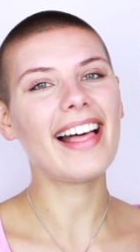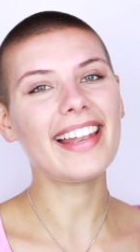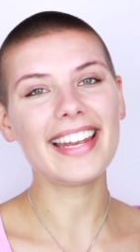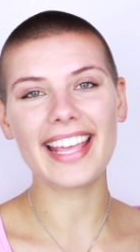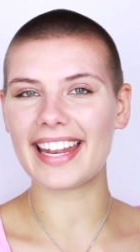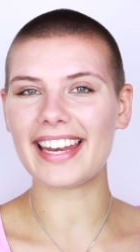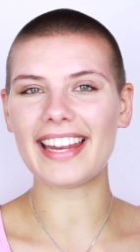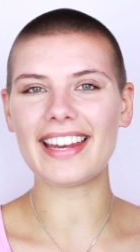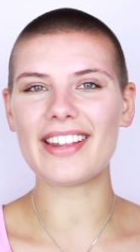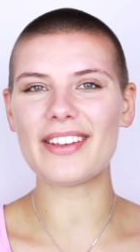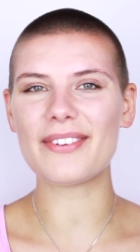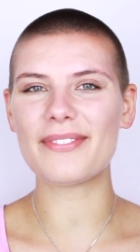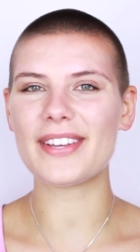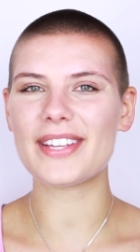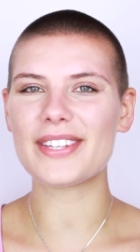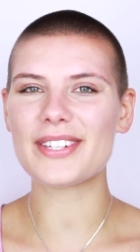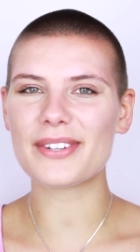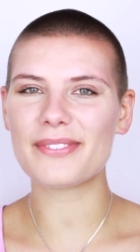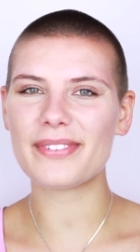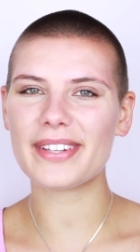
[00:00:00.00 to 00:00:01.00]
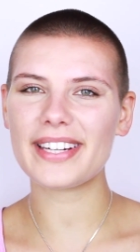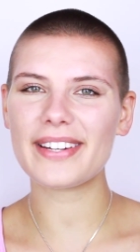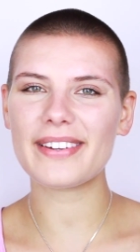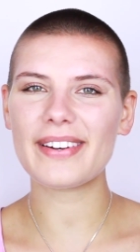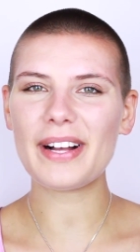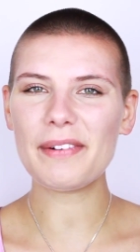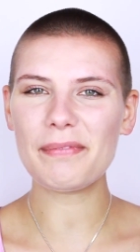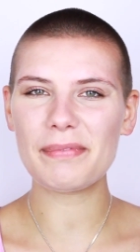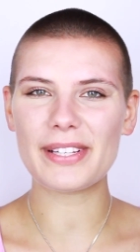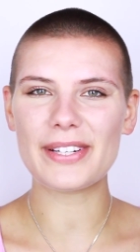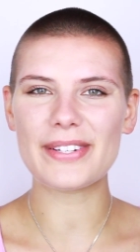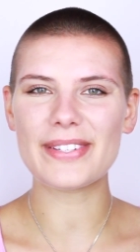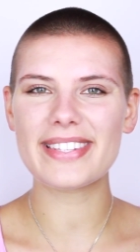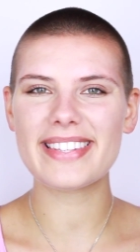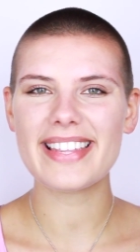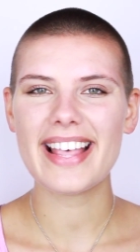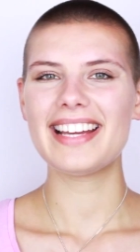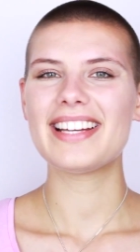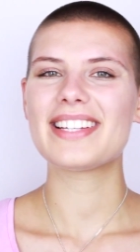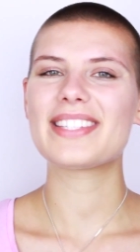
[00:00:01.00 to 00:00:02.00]
on any new future video
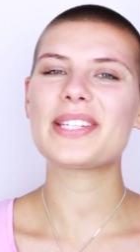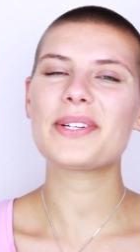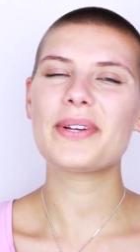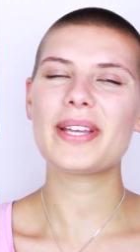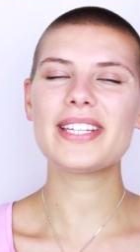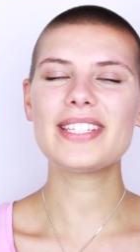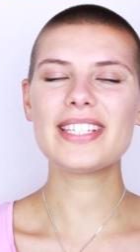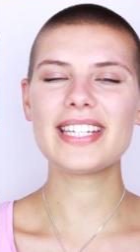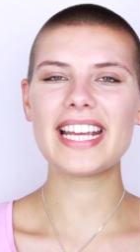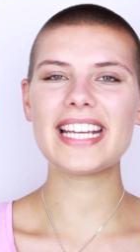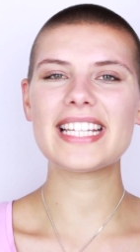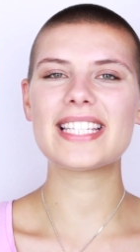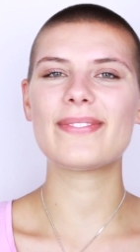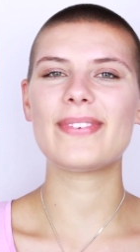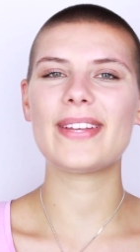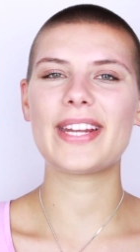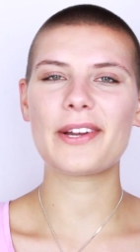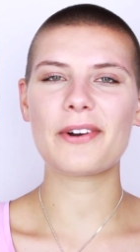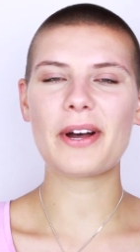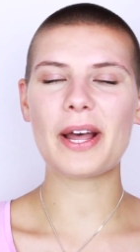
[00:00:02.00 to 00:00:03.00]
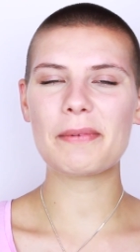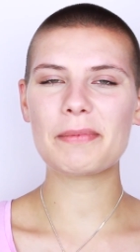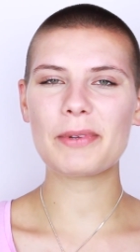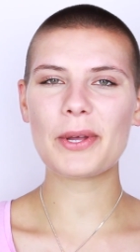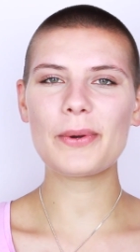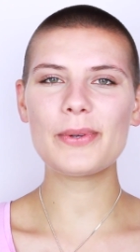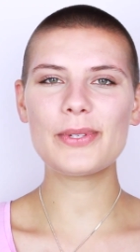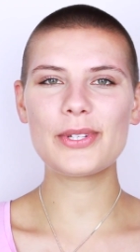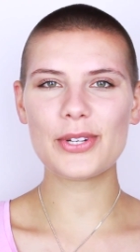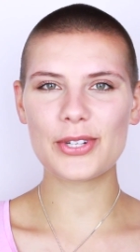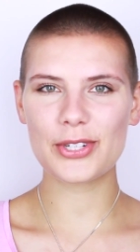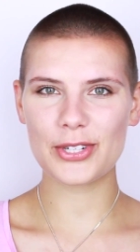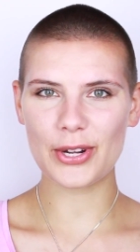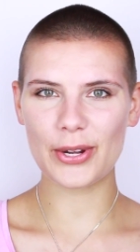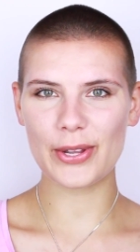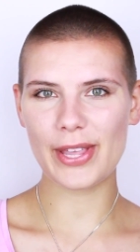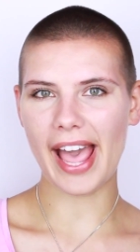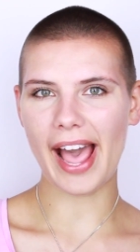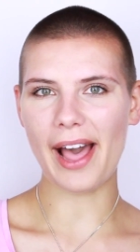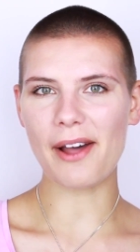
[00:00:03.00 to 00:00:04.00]
uploads. So in today's video, I'm going to show
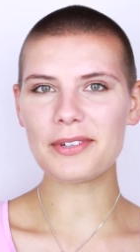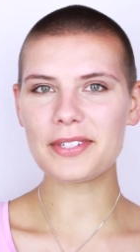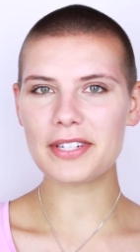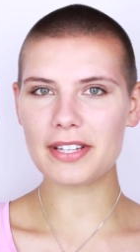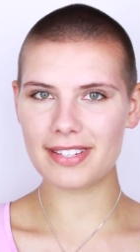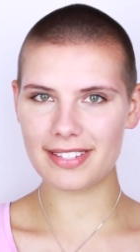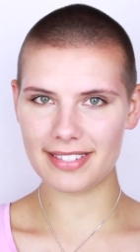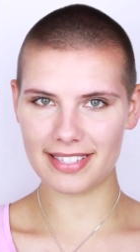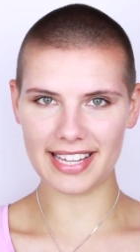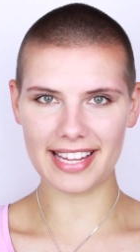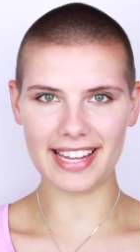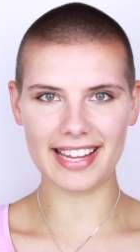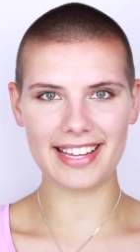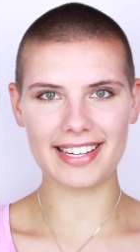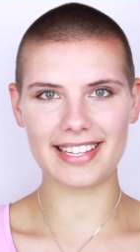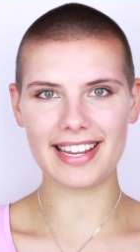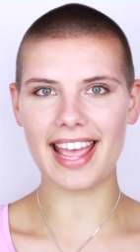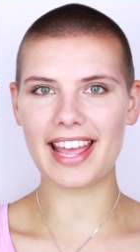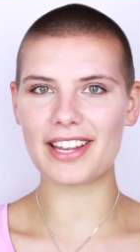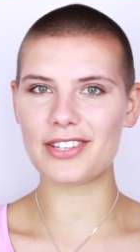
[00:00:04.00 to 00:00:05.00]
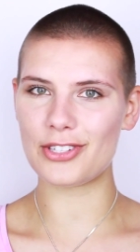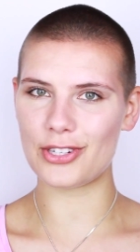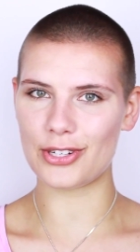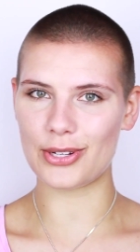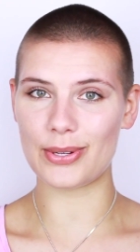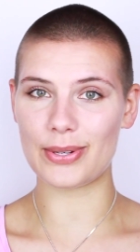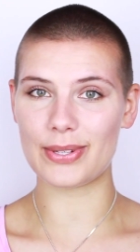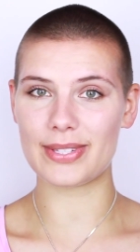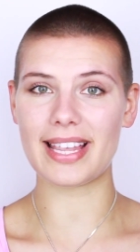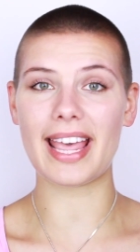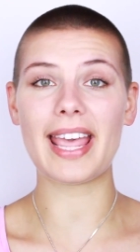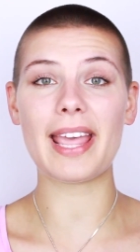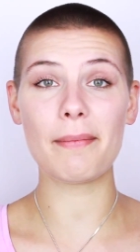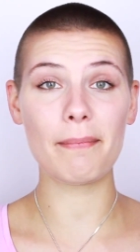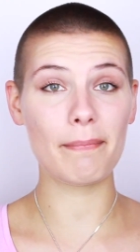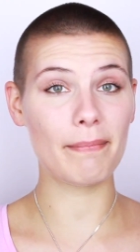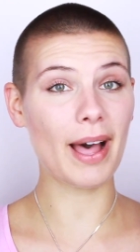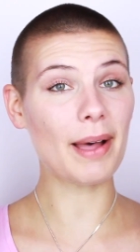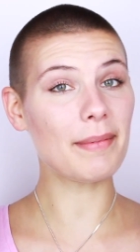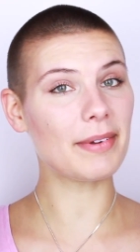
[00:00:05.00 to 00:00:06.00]
you how to seed and juice a
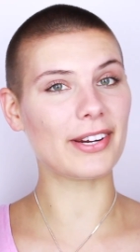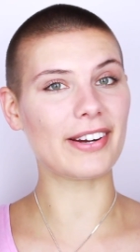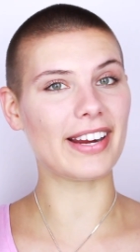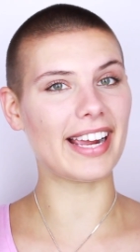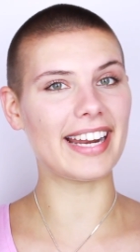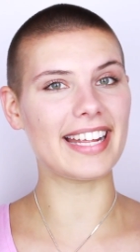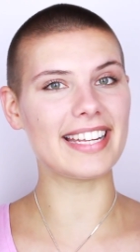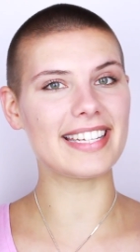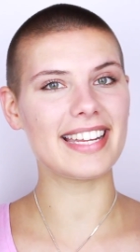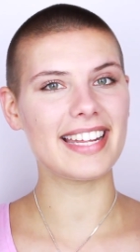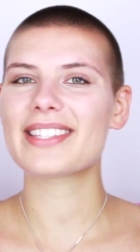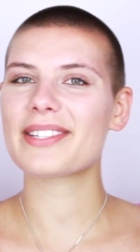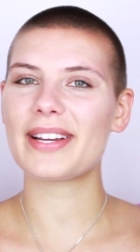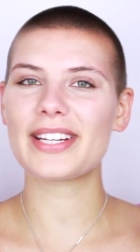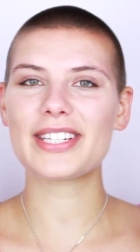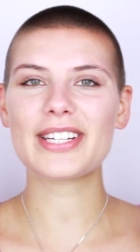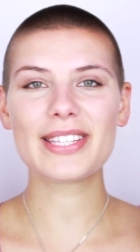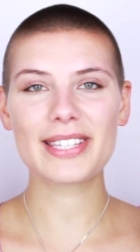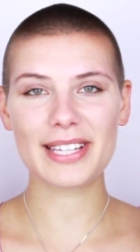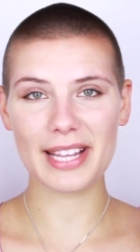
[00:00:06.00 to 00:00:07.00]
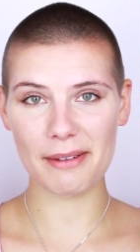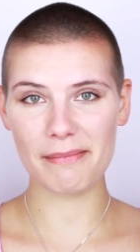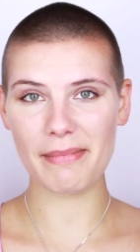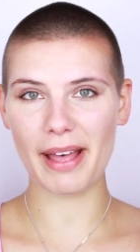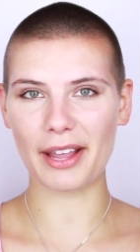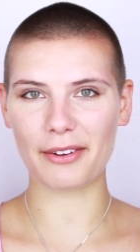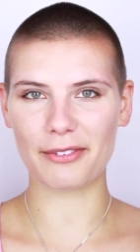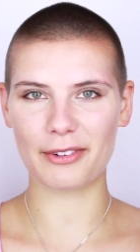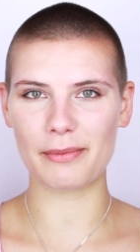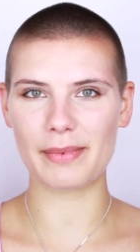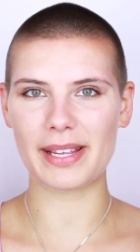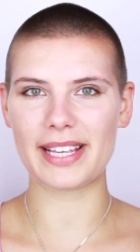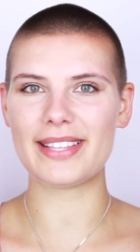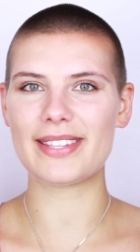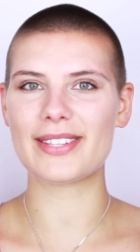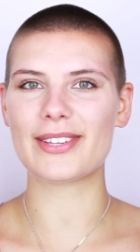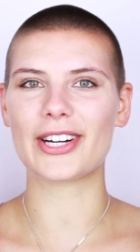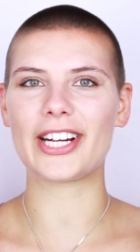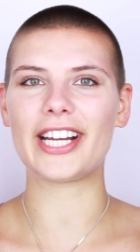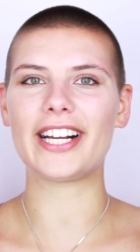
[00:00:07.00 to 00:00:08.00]
pomegranate. So I just came back from
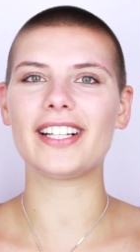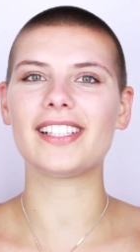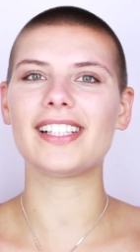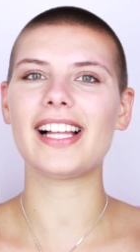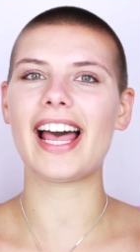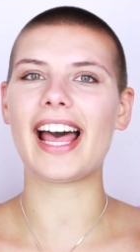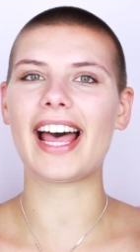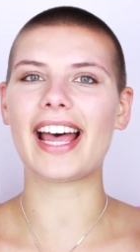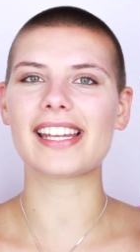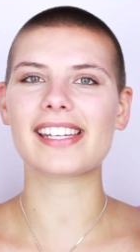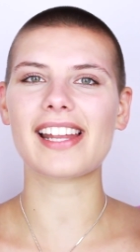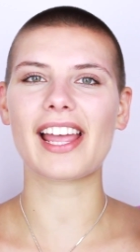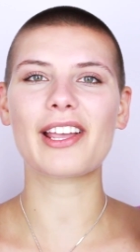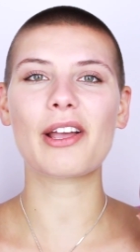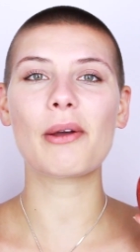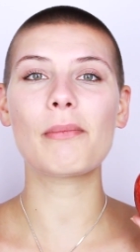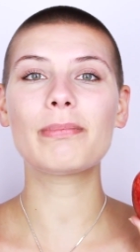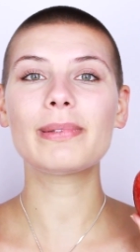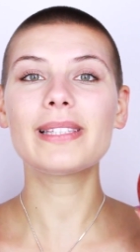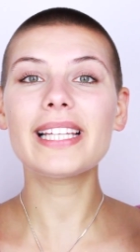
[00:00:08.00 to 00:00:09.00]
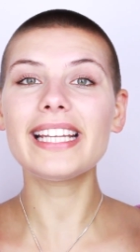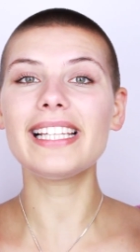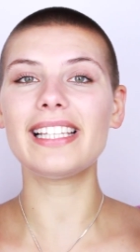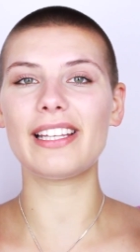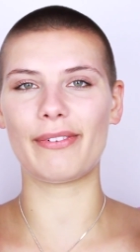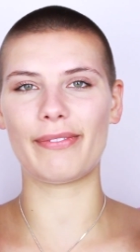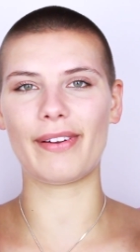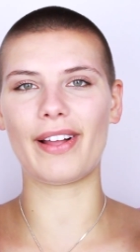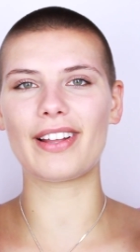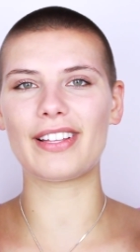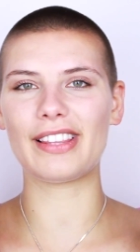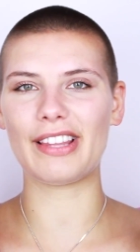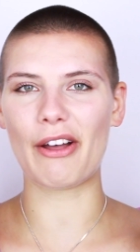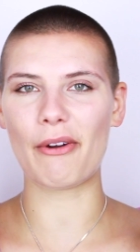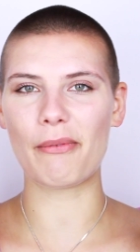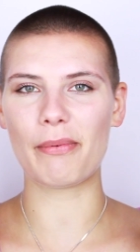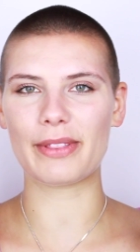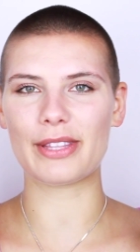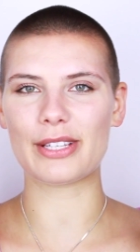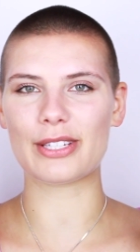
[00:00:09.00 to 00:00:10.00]
Israel and I completely fell in
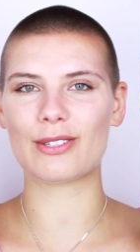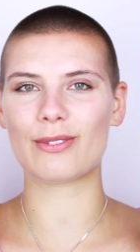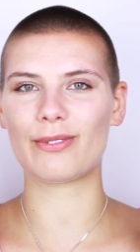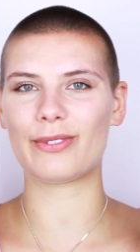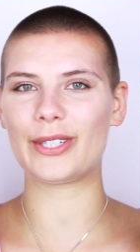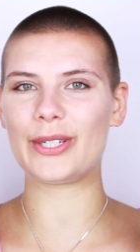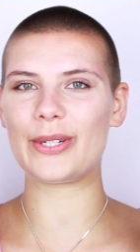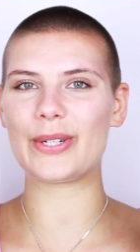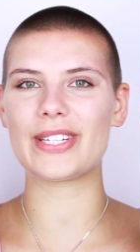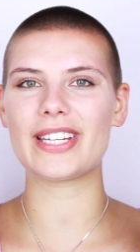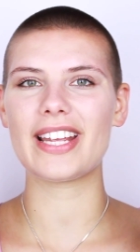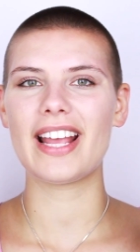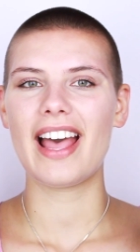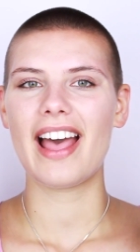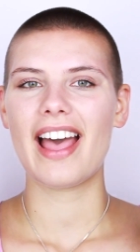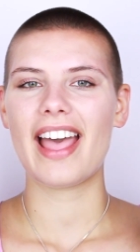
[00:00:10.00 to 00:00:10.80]
love with this fruit.